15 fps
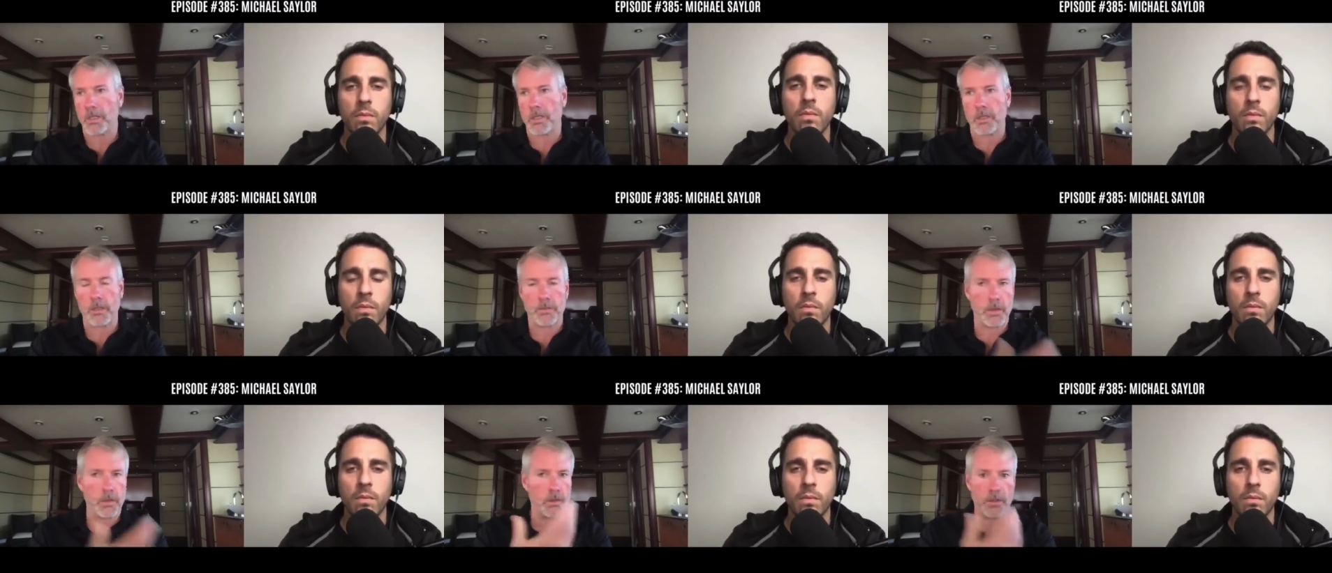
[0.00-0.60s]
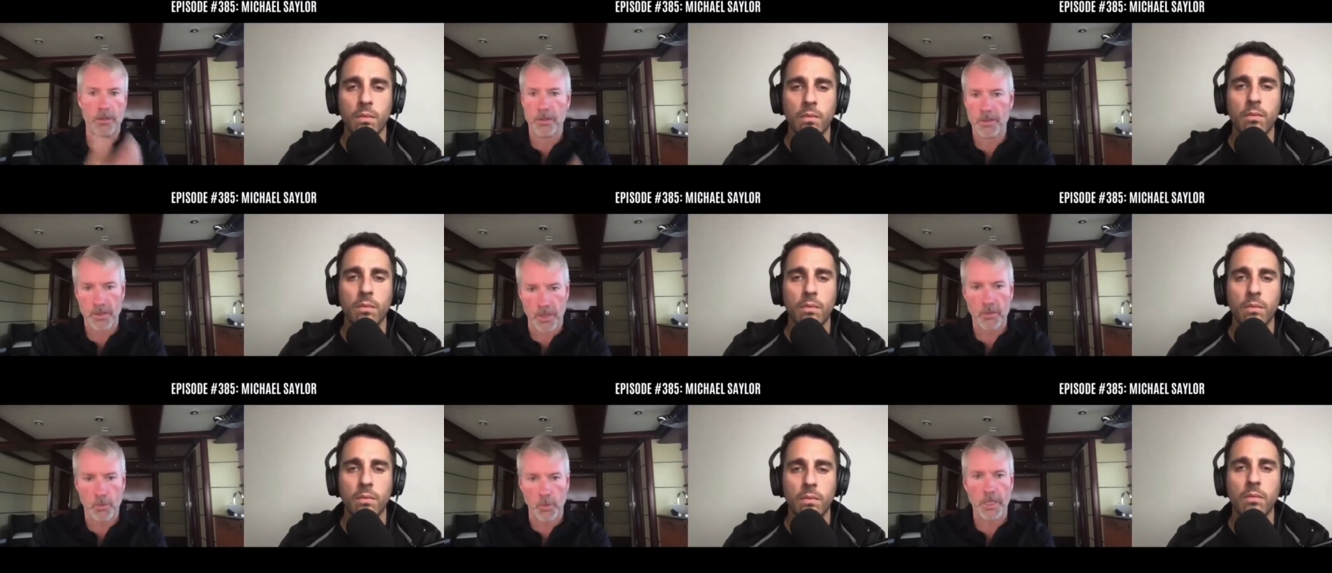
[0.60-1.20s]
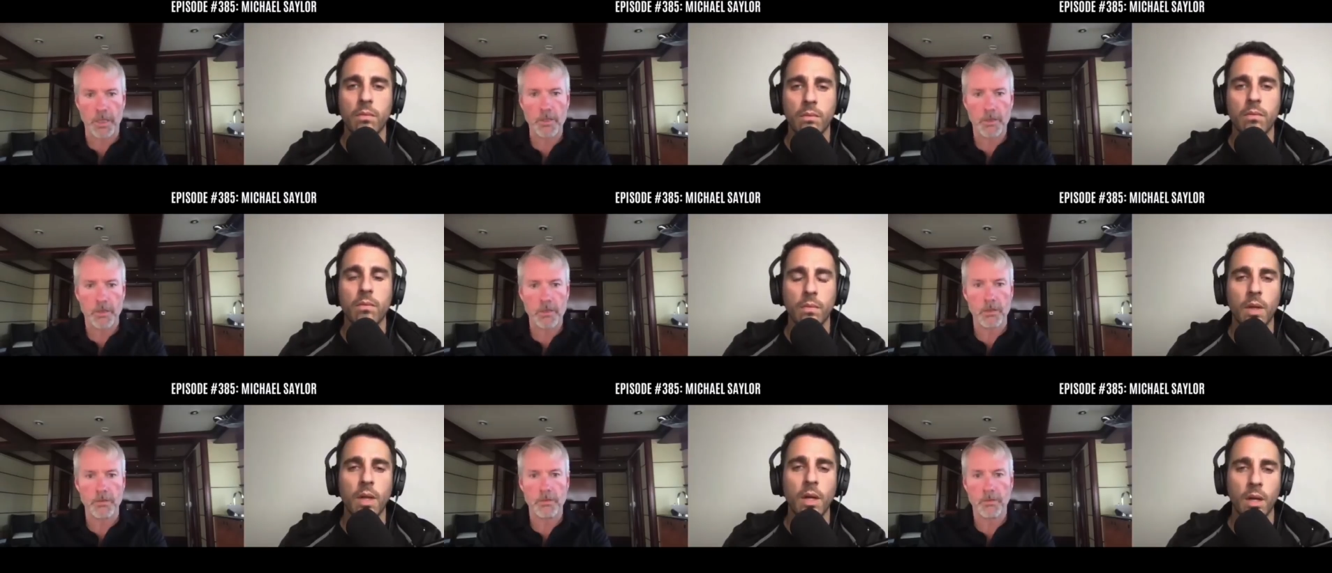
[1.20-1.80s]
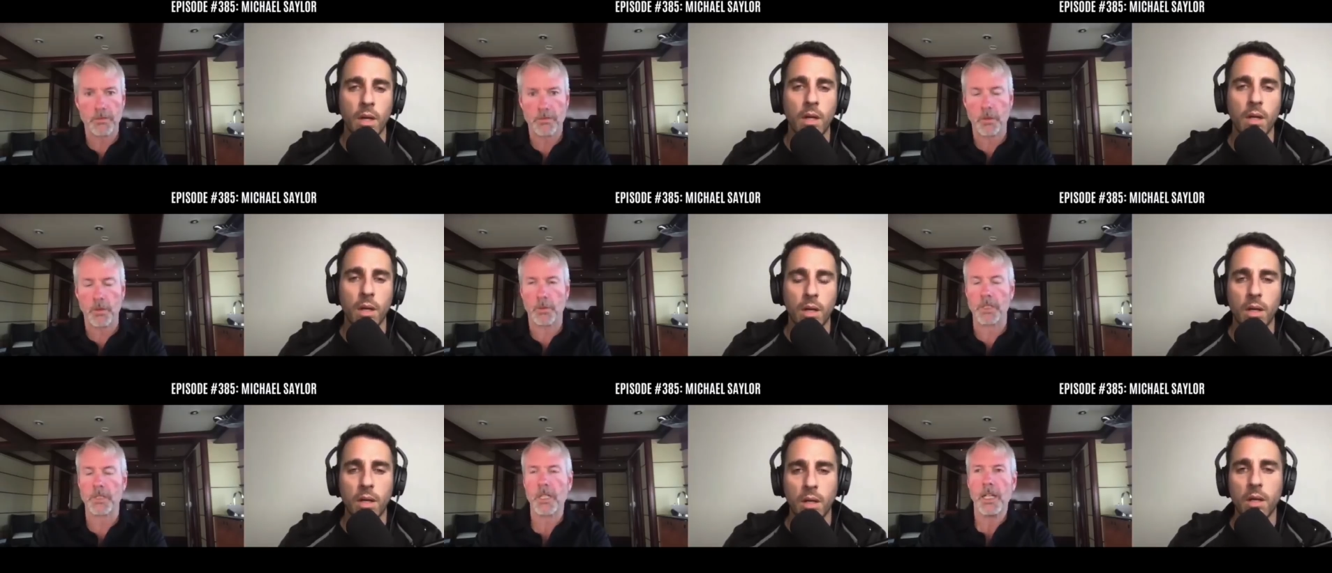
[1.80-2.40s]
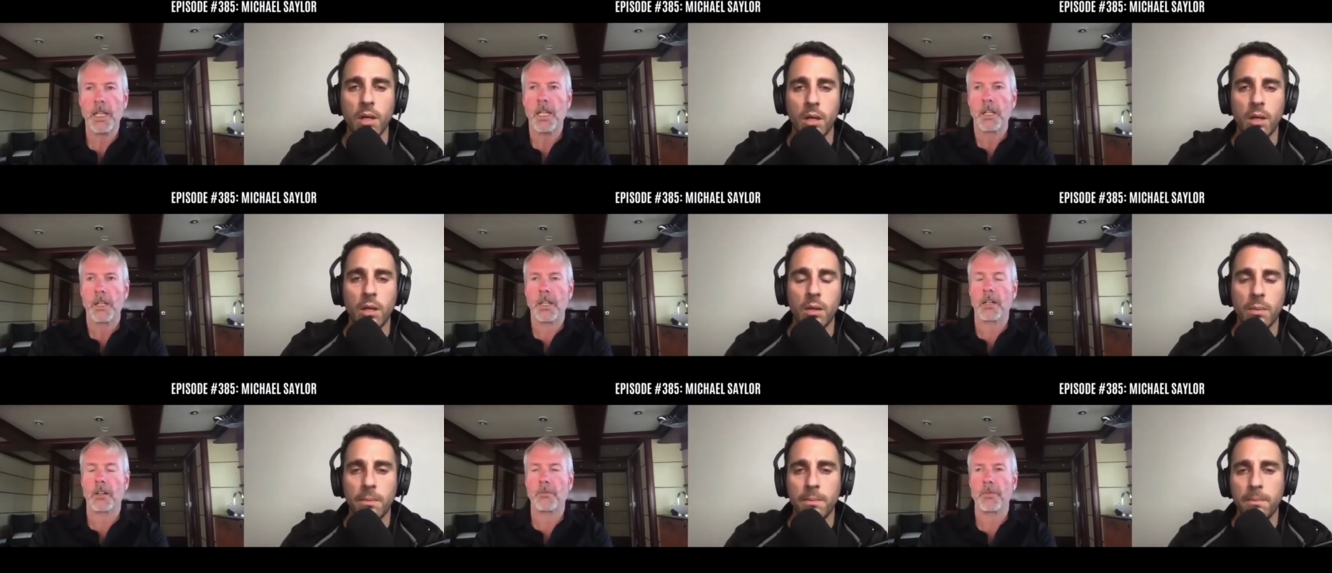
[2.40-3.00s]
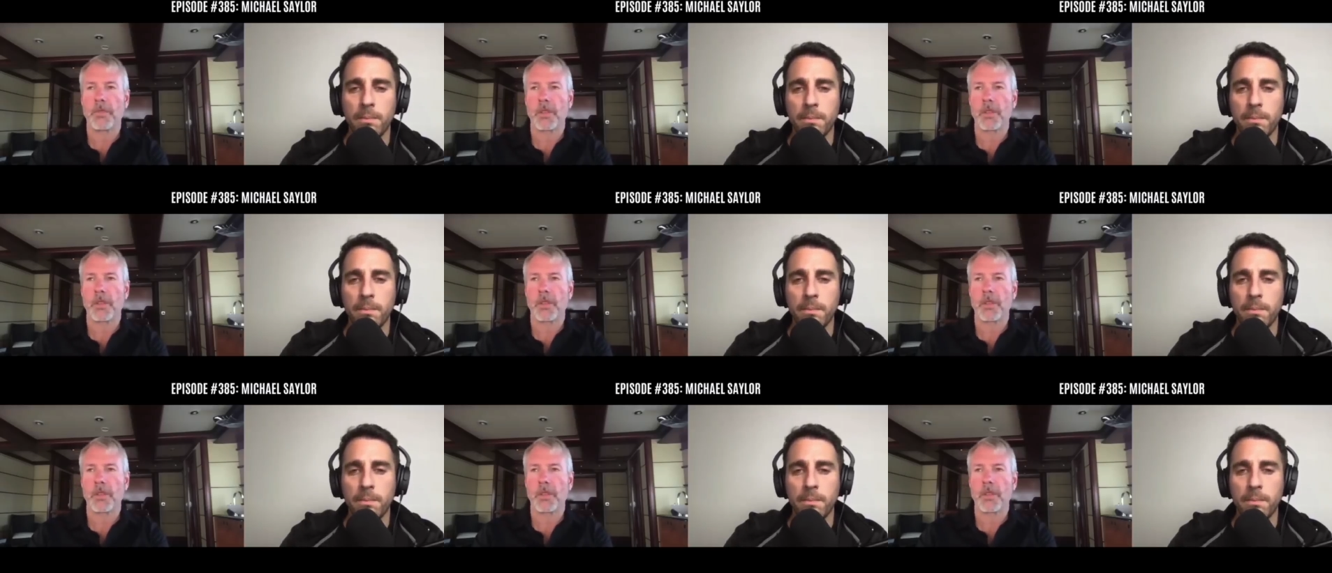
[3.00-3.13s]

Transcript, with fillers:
Speaker 1: Like over the course of six weeks or four weeks. Now,